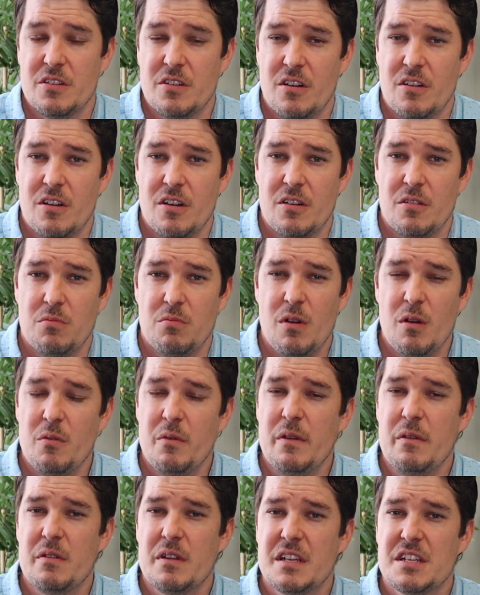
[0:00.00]
are what
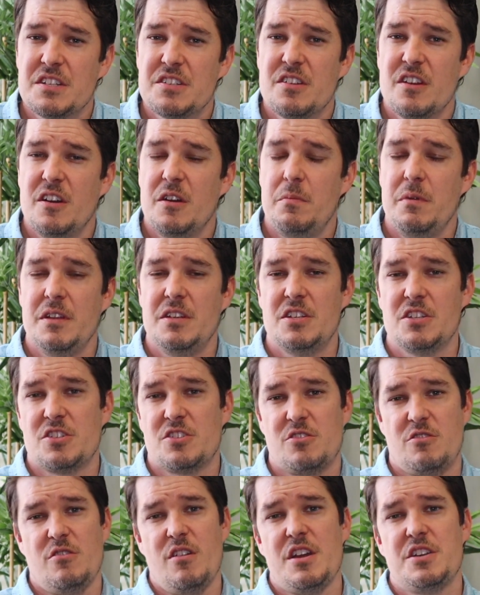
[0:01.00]
we would consider to be
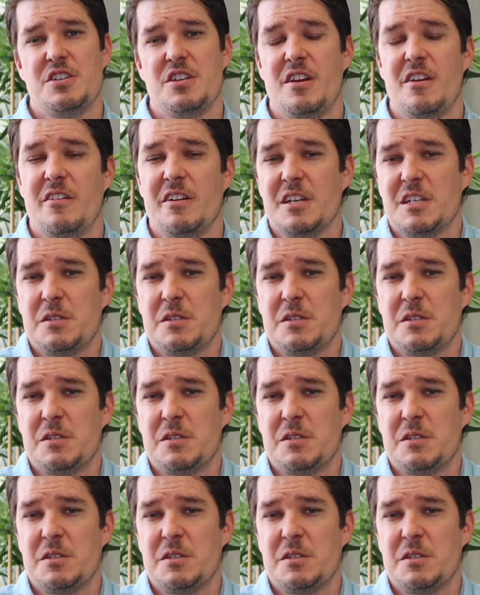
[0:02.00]
discretionary